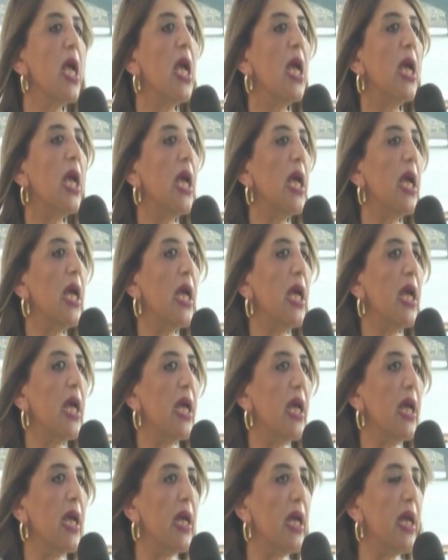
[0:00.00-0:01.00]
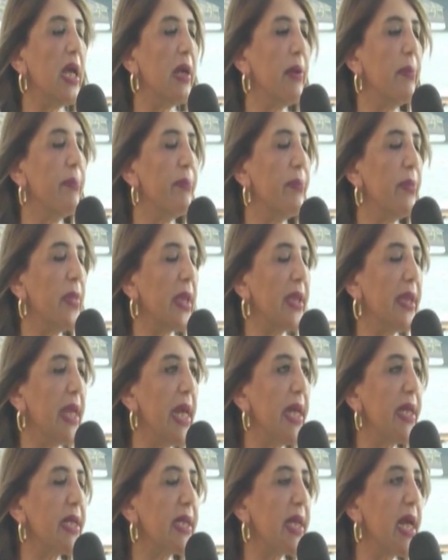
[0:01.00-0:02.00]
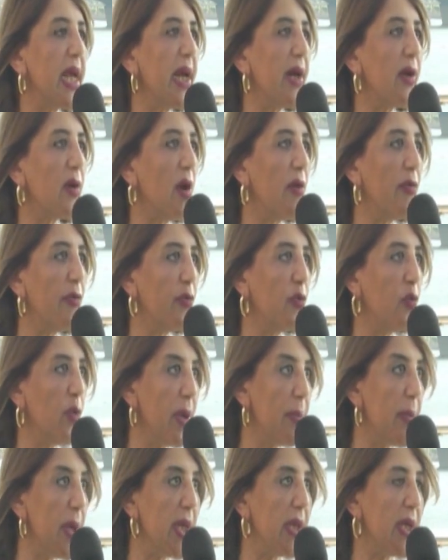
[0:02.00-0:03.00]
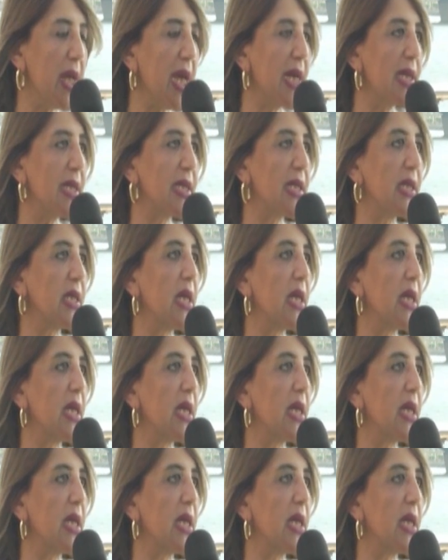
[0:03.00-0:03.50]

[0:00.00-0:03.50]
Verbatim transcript: um, takes care of women as